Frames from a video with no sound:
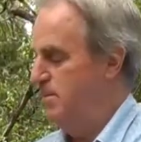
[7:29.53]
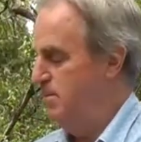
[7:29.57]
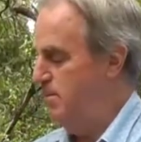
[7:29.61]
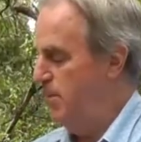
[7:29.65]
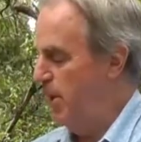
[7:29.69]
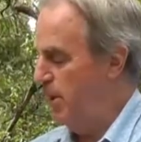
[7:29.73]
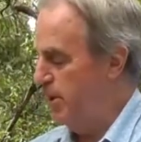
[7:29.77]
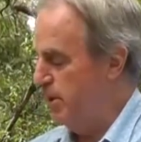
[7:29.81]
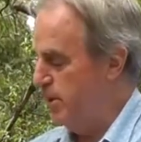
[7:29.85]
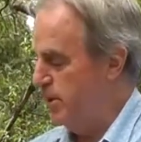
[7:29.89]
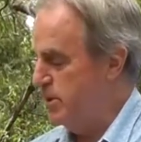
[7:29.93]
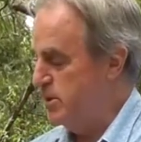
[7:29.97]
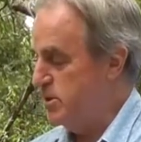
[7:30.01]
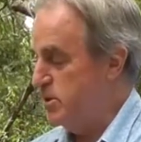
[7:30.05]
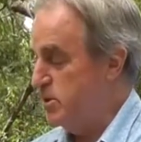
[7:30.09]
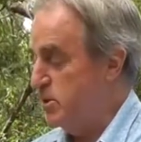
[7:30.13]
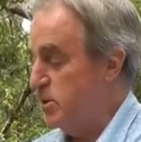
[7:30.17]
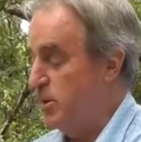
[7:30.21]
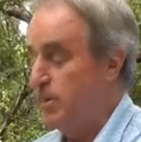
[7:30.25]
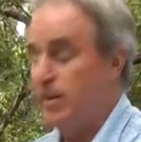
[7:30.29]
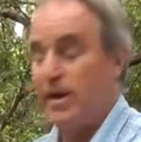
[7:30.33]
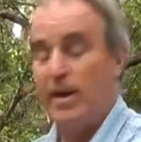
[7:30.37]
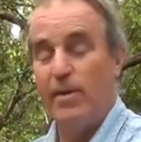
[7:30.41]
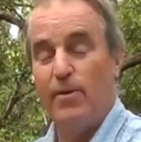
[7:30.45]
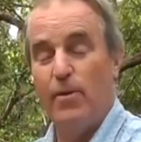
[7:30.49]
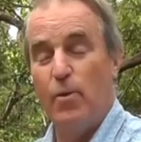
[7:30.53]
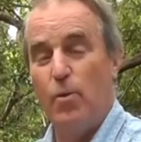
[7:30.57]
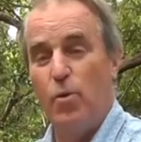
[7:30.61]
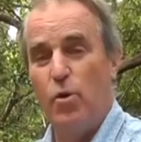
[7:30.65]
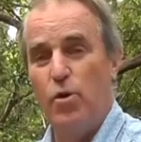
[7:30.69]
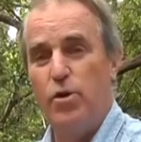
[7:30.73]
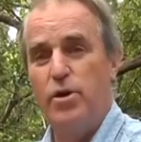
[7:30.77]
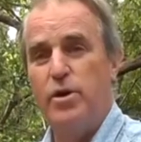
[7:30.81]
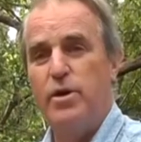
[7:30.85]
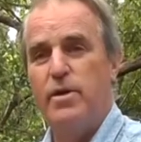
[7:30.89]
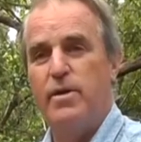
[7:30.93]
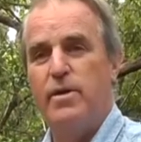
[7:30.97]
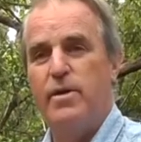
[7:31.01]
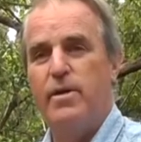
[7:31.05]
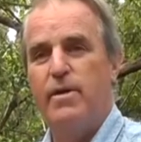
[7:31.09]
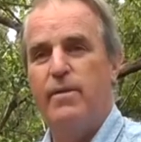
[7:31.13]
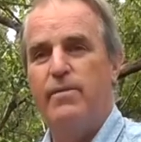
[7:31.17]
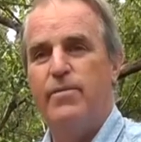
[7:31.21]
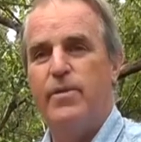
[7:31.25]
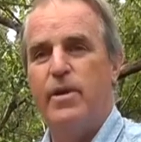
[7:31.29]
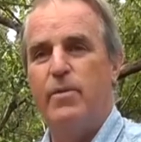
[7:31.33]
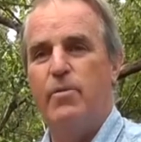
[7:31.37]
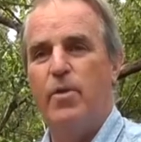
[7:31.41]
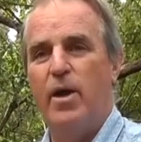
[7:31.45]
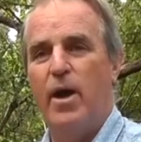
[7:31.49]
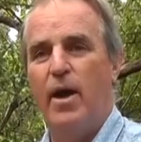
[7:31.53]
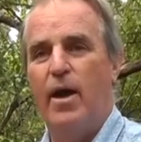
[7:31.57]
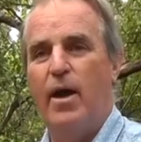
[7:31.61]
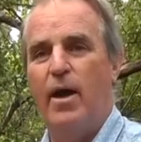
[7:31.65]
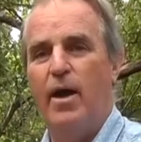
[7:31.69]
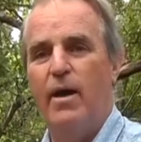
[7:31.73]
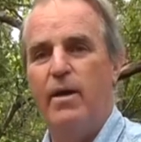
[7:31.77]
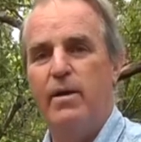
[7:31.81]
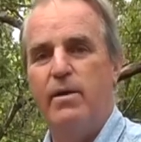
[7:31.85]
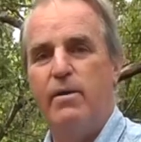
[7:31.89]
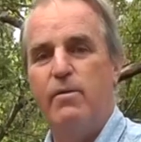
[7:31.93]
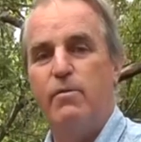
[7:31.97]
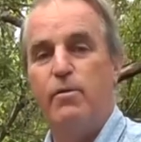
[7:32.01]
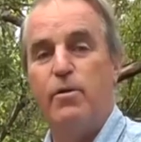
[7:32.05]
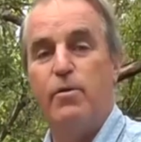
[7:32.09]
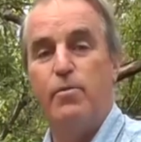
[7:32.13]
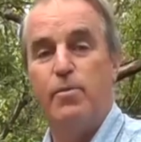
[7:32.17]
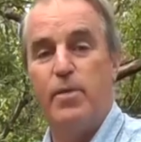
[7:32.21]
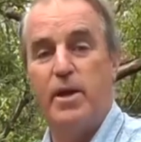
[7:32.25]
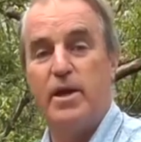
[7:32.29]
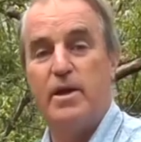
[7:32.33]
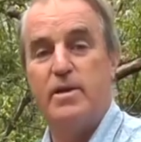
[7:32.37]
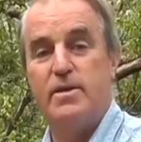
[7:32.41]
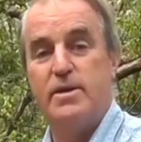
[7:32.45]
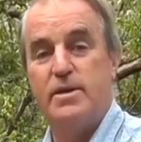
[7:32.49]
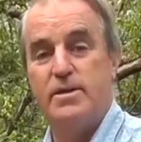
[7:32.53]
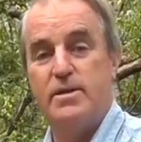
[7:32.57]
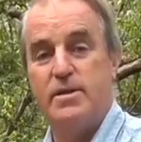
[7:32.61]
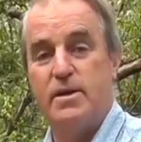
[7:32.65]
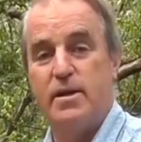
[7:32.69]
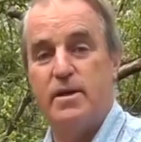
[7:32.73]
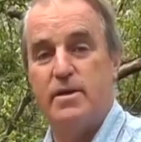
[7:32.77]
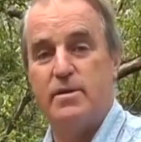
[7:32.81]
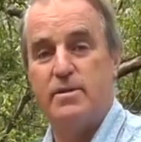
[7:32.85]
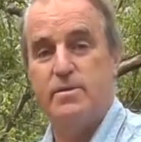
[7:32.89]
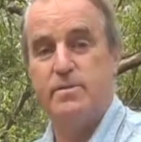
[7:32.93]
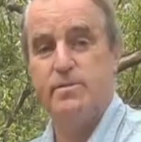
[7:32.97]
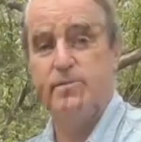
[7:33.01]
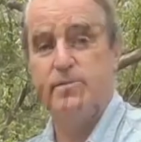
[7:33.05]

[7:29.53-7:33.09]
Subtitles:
by picking the wood than we are with picking the steel.